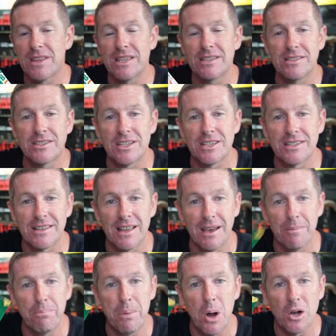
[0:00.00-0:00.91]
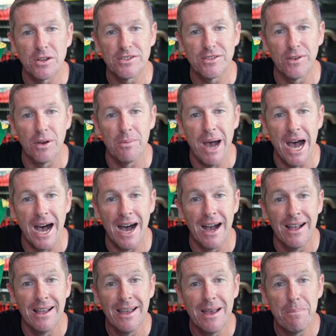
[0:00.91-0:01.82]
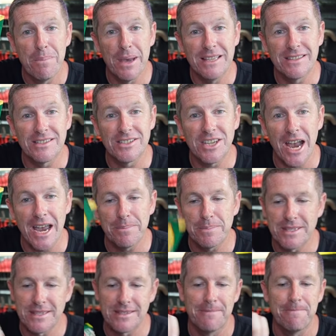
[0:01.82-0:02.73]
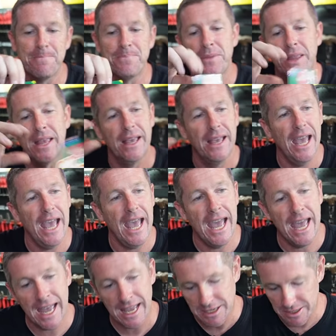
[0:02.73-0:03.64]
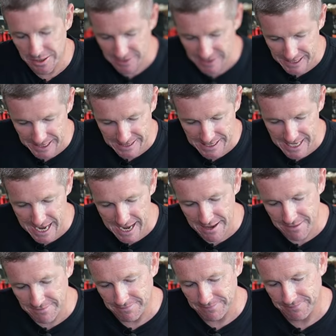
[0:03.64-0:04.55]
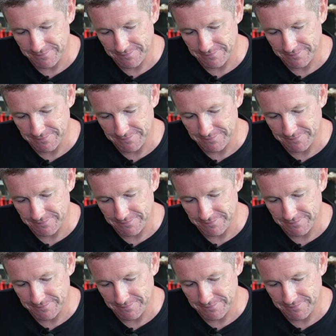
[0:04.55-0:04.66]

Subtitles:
This is just a box from Pizza Shapes. and you sit it down,